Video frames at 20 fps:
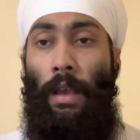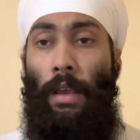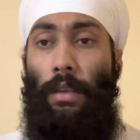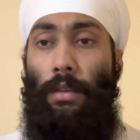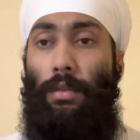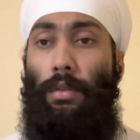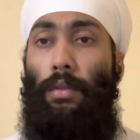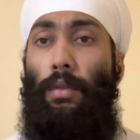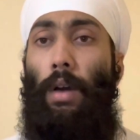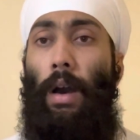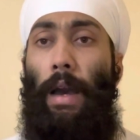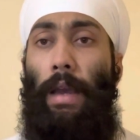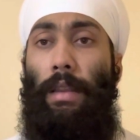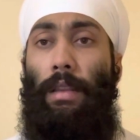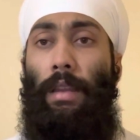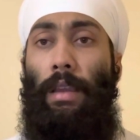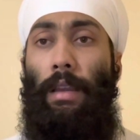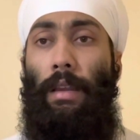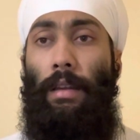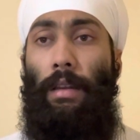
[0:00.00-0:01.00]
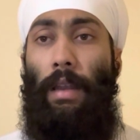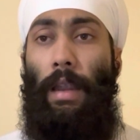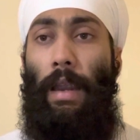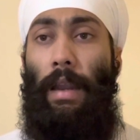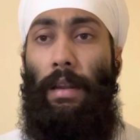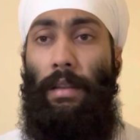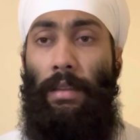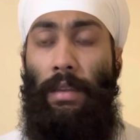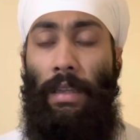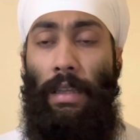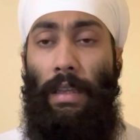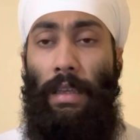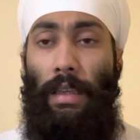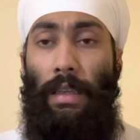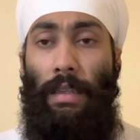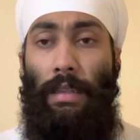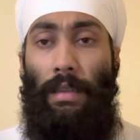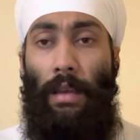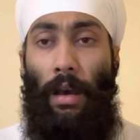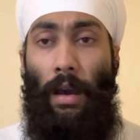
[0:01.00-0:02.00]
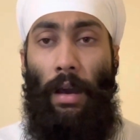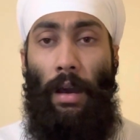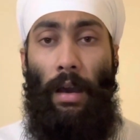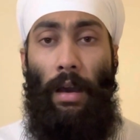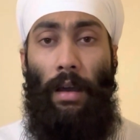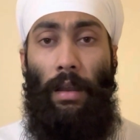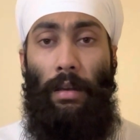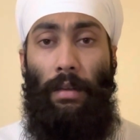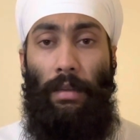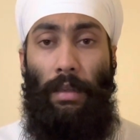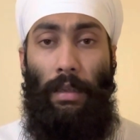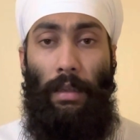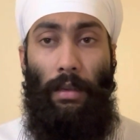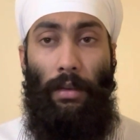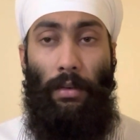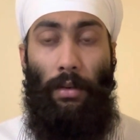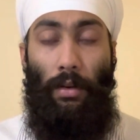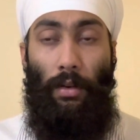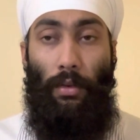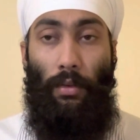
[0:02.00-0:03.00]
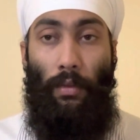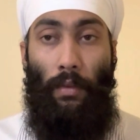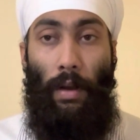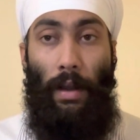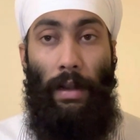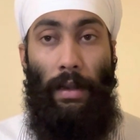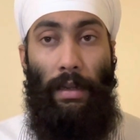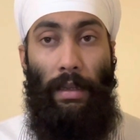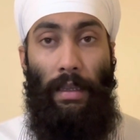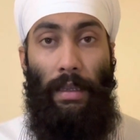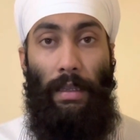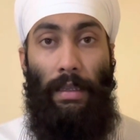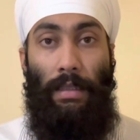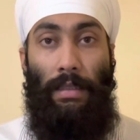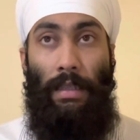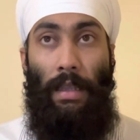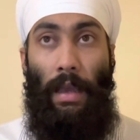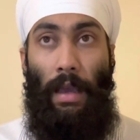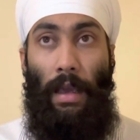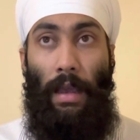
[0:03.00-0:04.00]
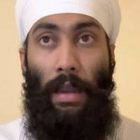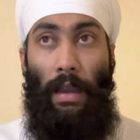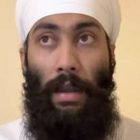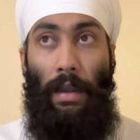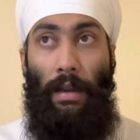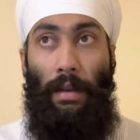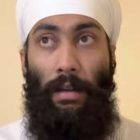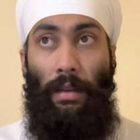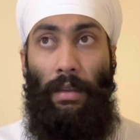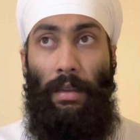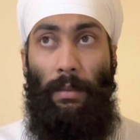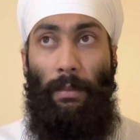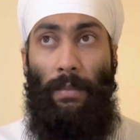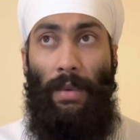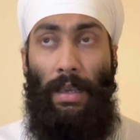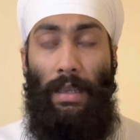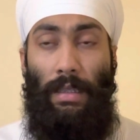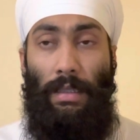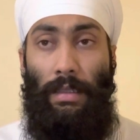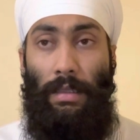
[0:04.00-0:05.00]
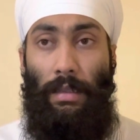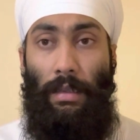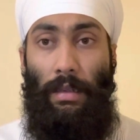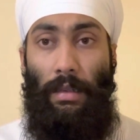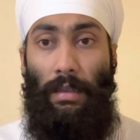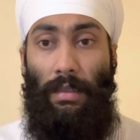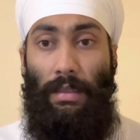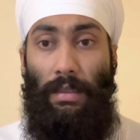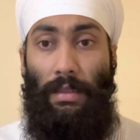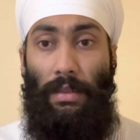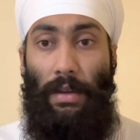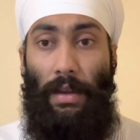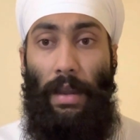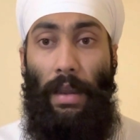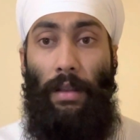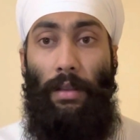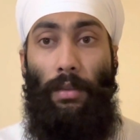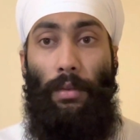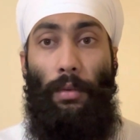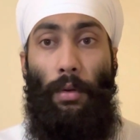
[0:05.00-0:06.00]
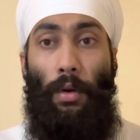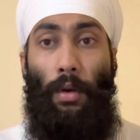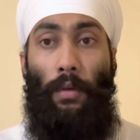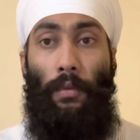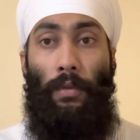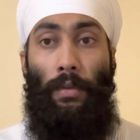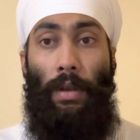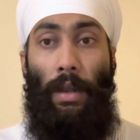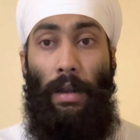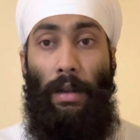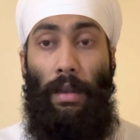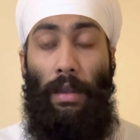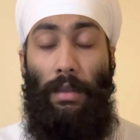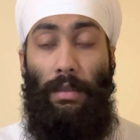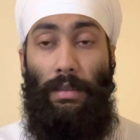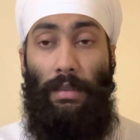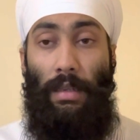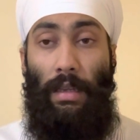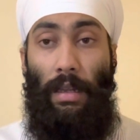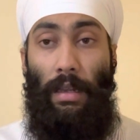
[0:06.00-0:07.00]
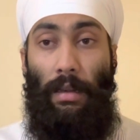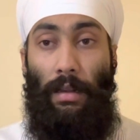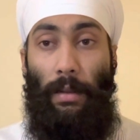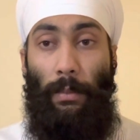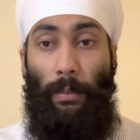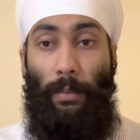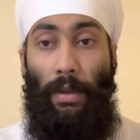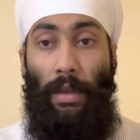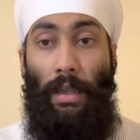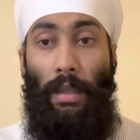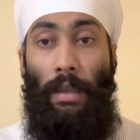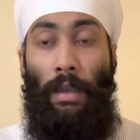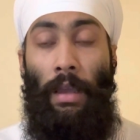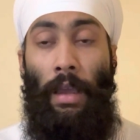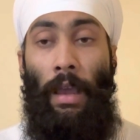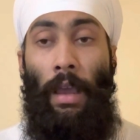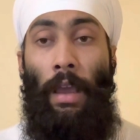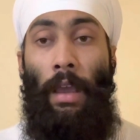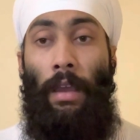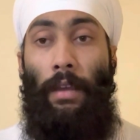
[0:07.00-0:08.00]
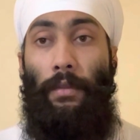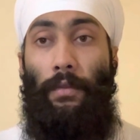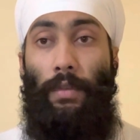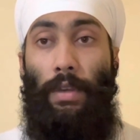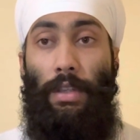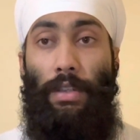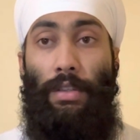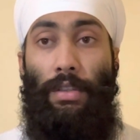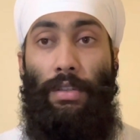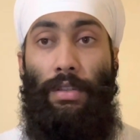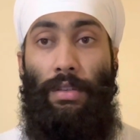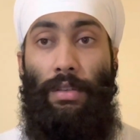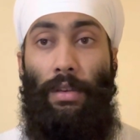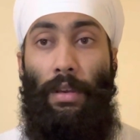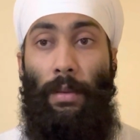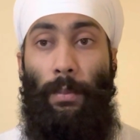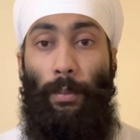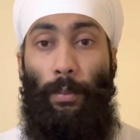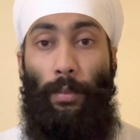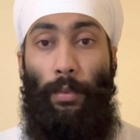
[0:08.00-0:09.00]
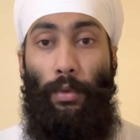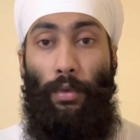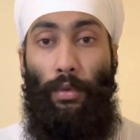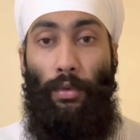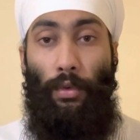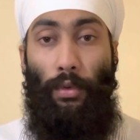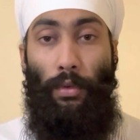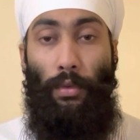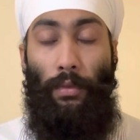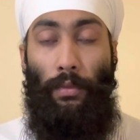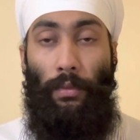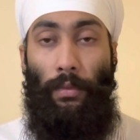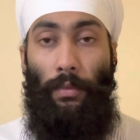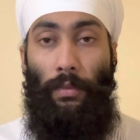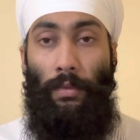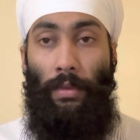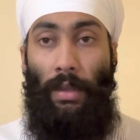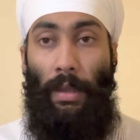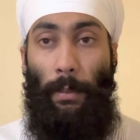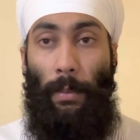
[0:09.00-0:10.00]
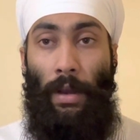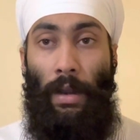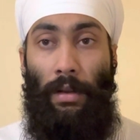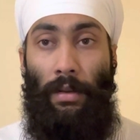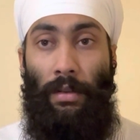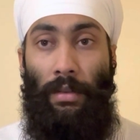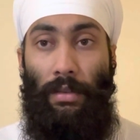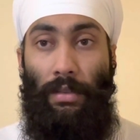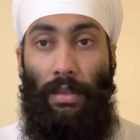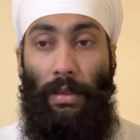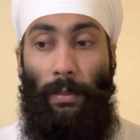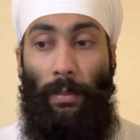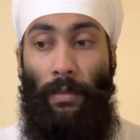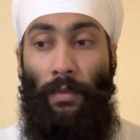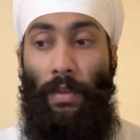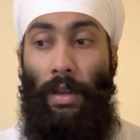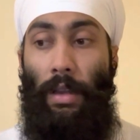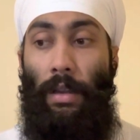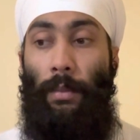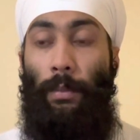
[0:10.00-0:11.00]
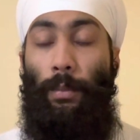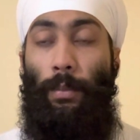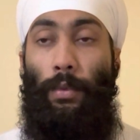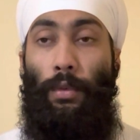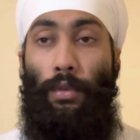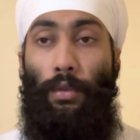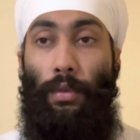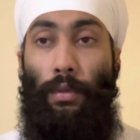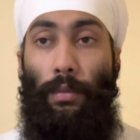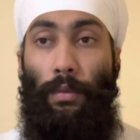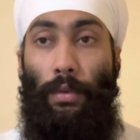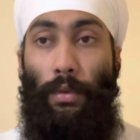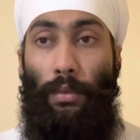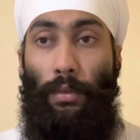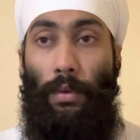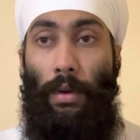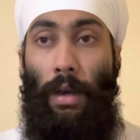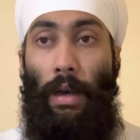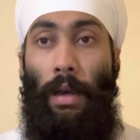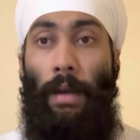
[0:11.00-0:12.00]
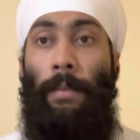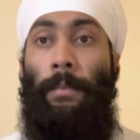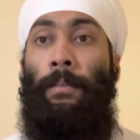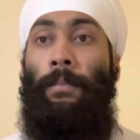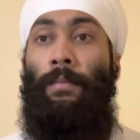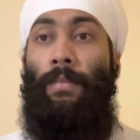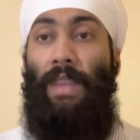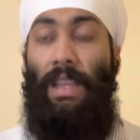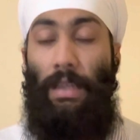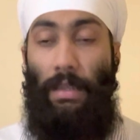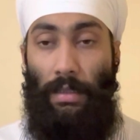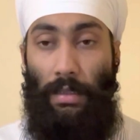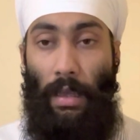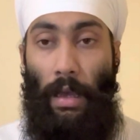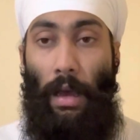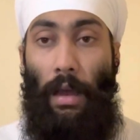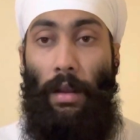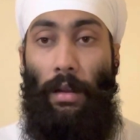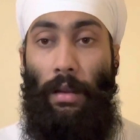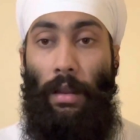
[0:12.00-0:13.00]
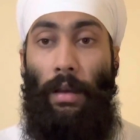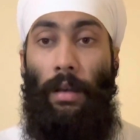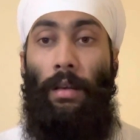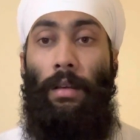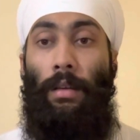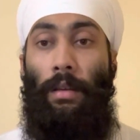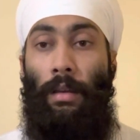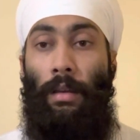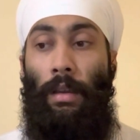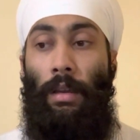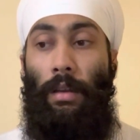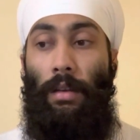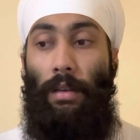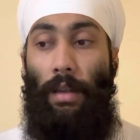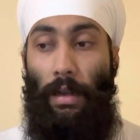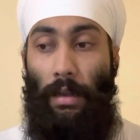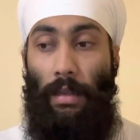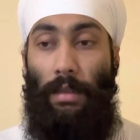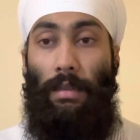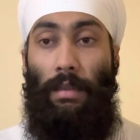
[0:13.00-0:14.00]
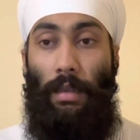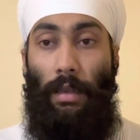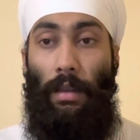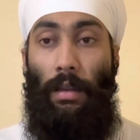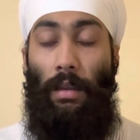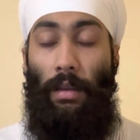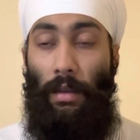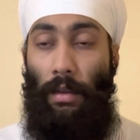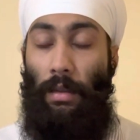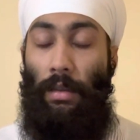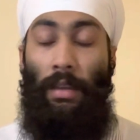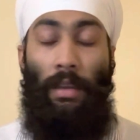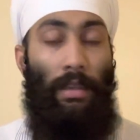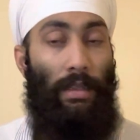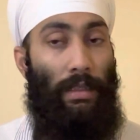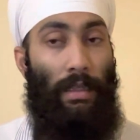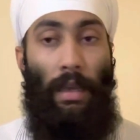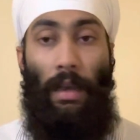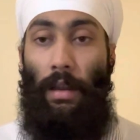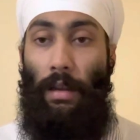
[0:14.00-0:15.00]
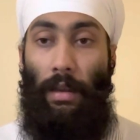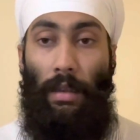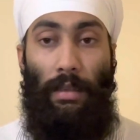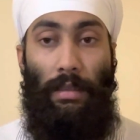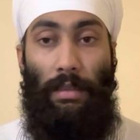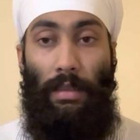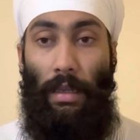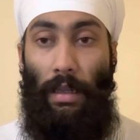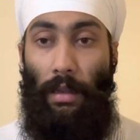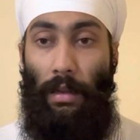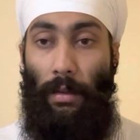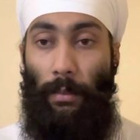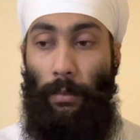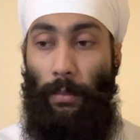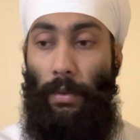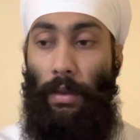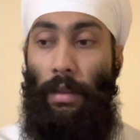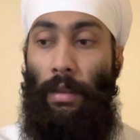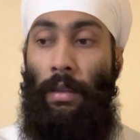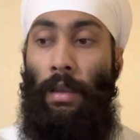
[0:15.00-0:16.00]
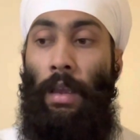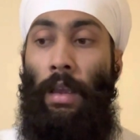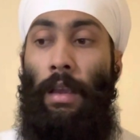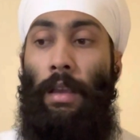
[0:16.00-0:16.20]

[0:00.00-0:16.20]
So I think that these are the qualities and the best strength of Tata Steel Company, which improve the partnership will improve to a Hisarna Hisarna Steel Company.